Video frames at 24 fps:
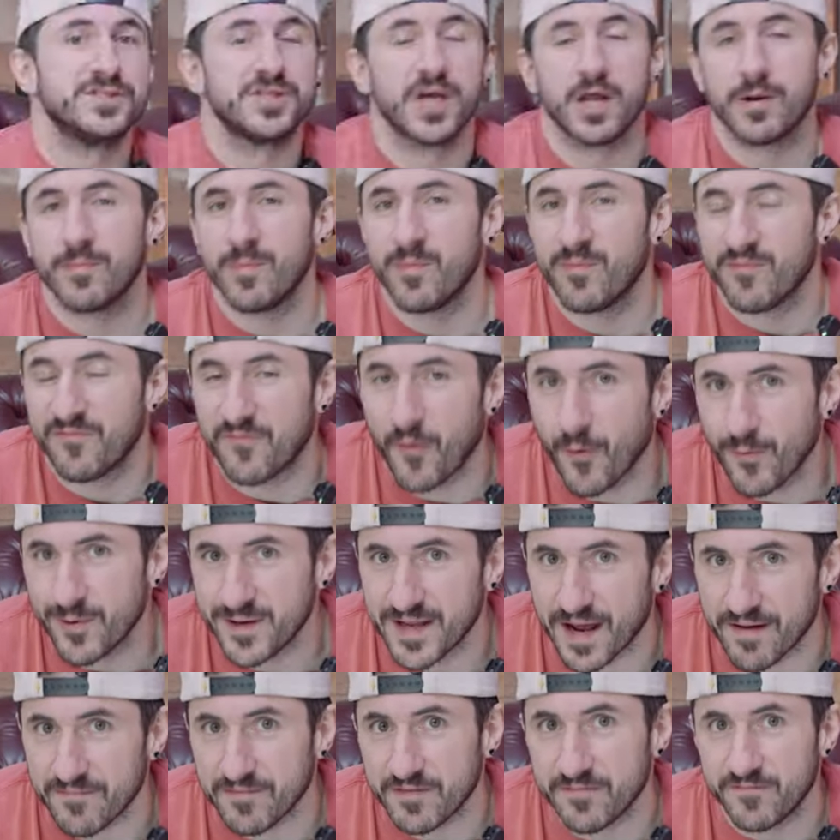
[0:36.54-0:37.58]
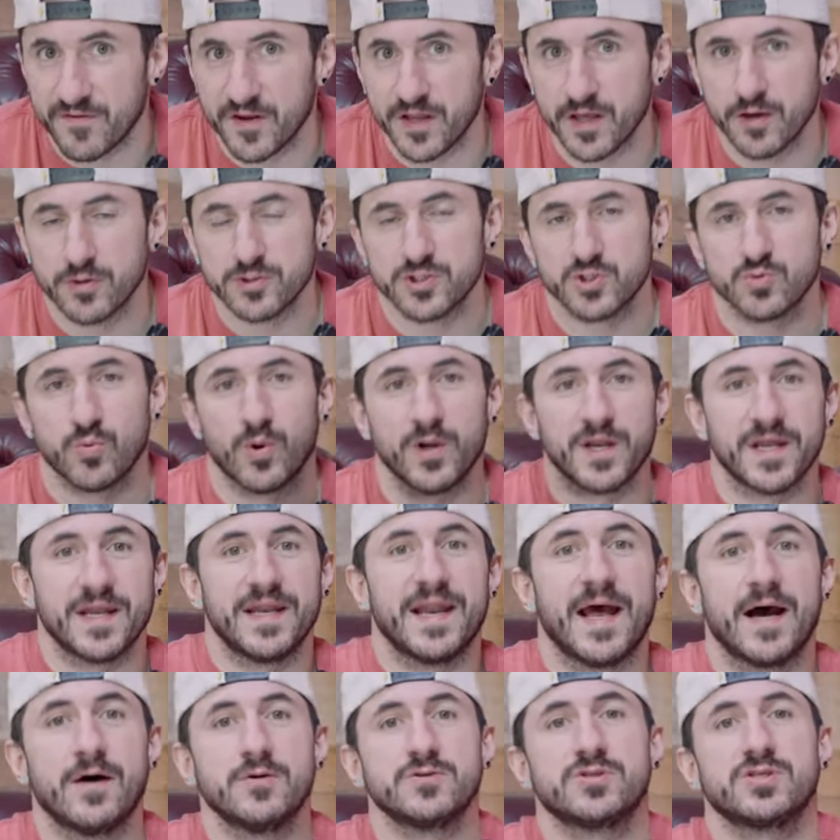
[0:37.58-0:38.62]
and gentlemen, before we dive in the video, just wanted to
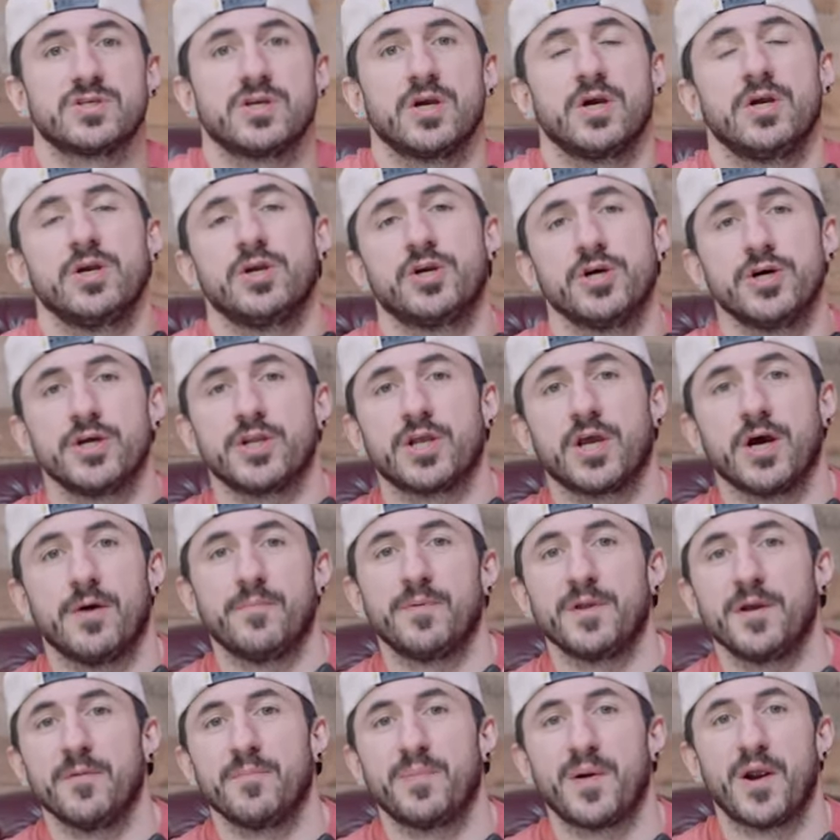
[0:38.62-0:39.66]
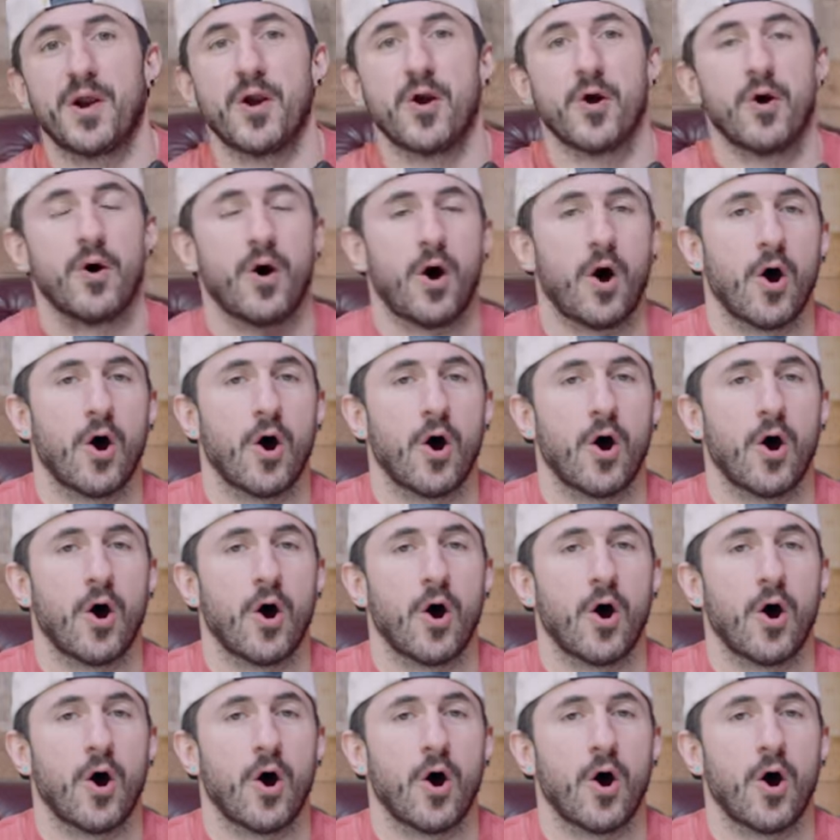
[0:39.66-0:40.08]
announce Good Company Apparel,